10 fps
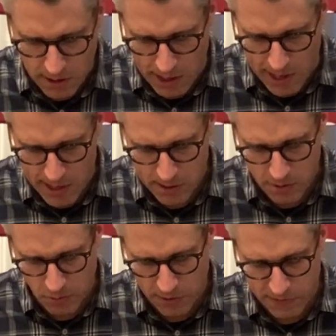and
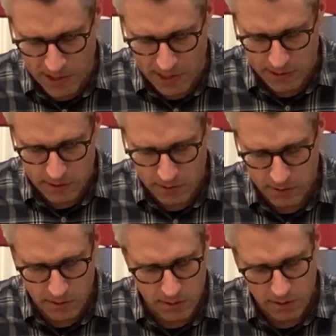we've got
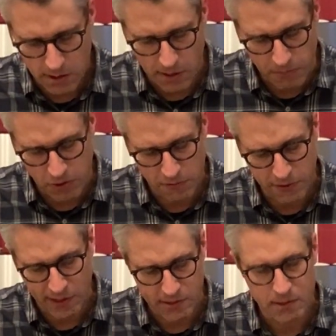a
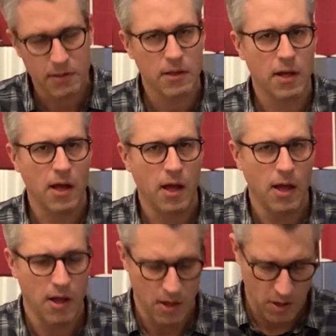perfect
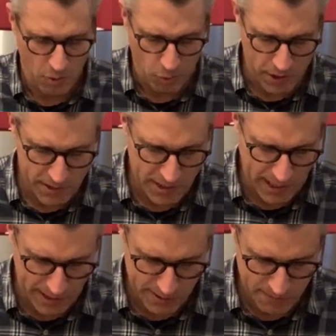wheel
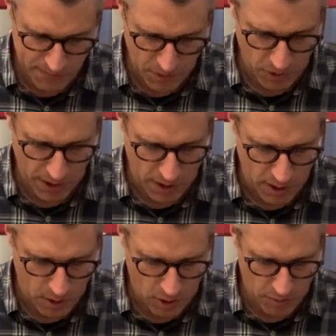set
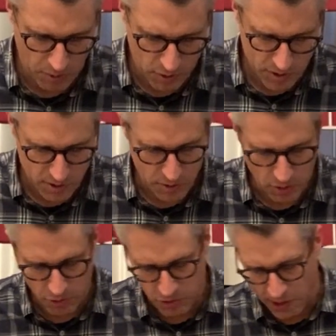with almost
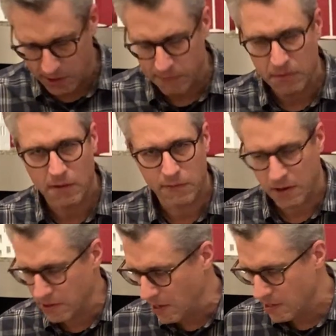no drag.
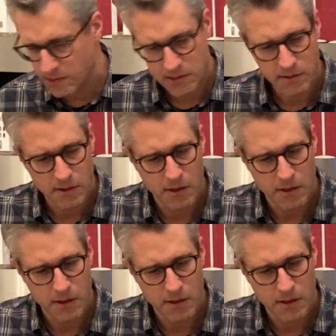Very nice.